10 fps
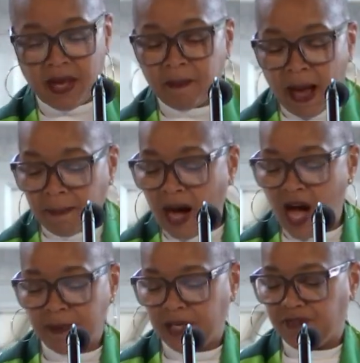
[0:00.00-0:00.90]
My
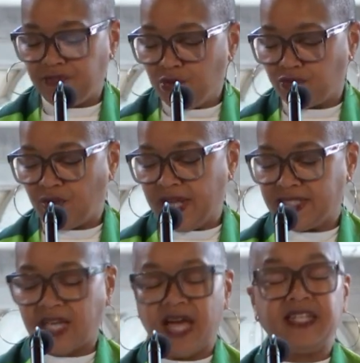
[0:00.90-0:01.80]
mom and a few
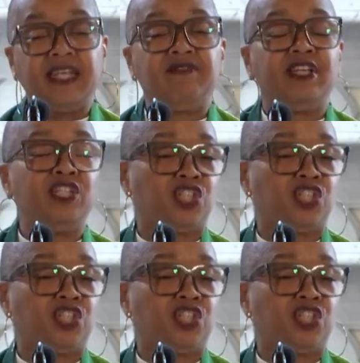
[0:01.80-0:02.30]
friends got live-in